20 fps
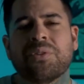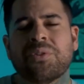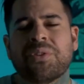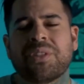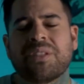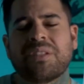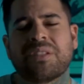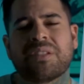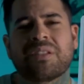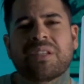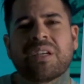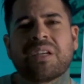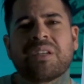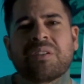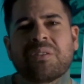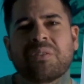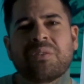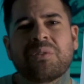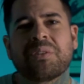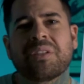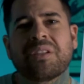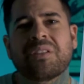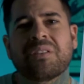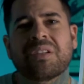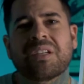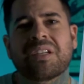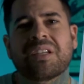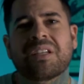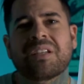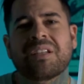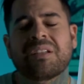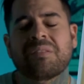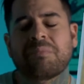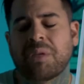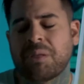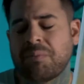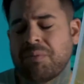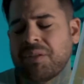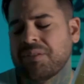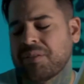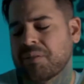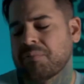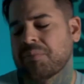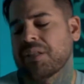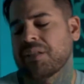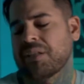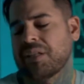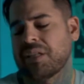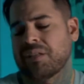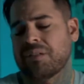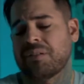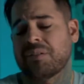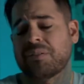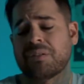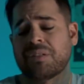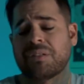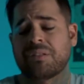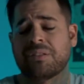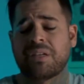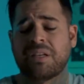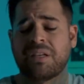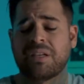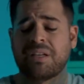She's just kind of holding her head. And maybe some of the Cancerians,